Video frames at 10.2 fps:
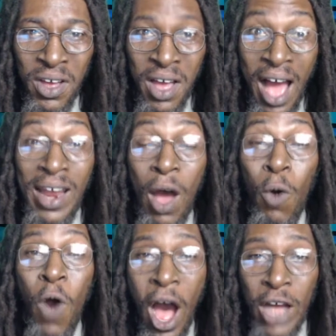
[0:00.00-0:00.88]
And I
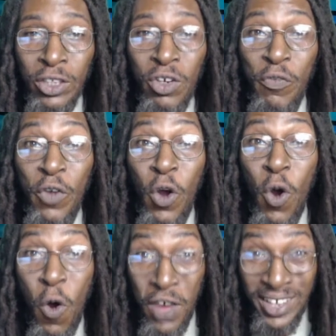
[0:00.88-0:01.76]
want you to
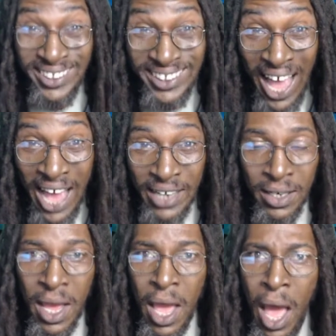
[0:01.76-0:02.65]

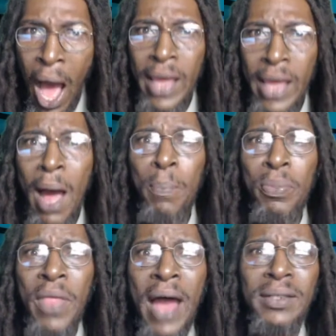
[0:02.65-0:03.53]
understand, I am
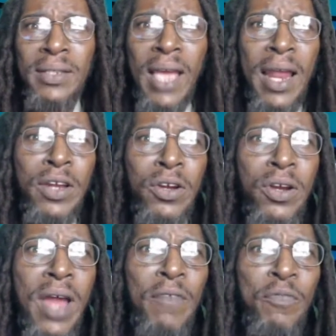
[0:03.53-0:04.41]
not telling you
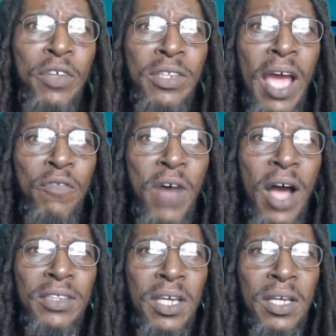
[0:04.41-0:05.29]
not to take
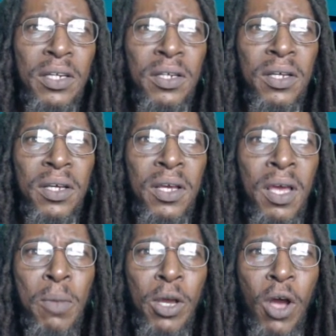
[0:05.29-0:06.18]
vaccine.
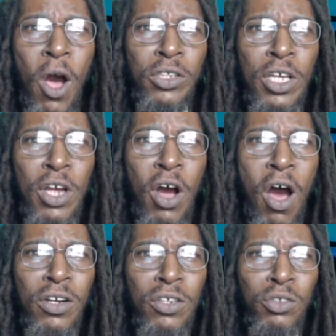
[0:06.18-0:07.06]
Because in
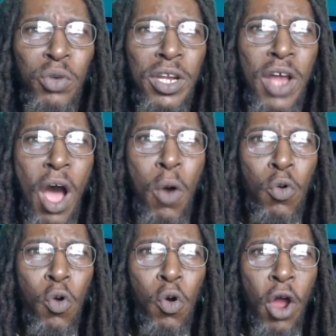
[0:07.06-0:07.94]
accordance with
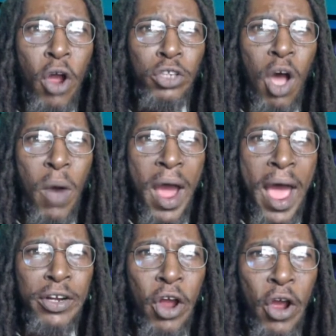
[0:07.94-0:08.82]
our rulers, our
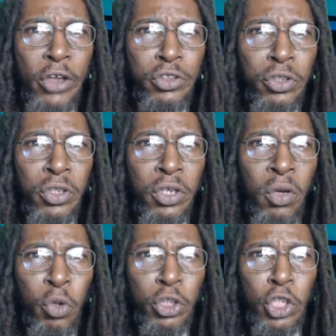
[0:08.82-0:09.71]
handlers,
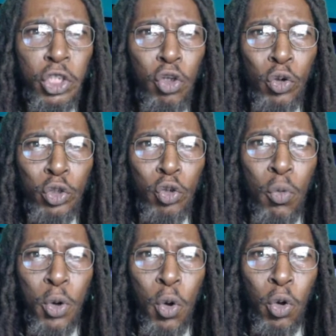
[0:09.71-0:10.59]
which is
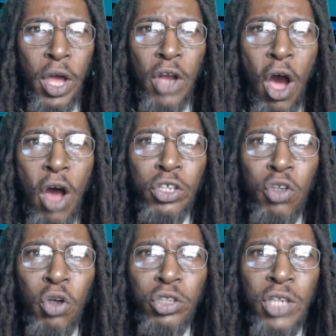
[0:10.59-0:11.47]
YouTube, Google, and all the
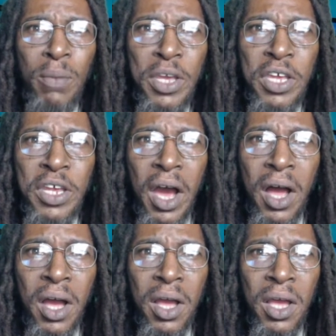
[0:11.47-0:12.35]
social
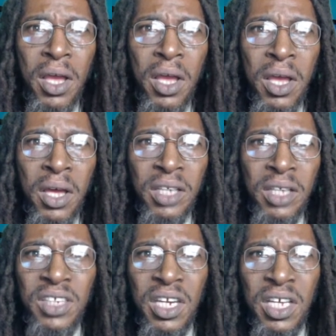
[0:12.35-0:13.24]
media, the
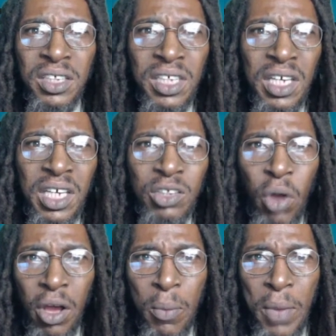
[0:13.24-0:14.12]
CDC is
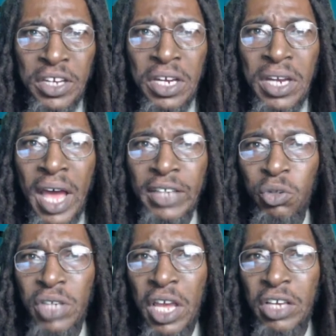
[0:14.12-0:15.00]
recommending that
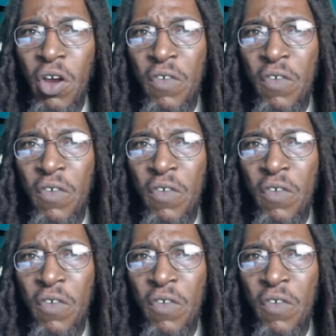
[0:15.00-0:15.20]
you take your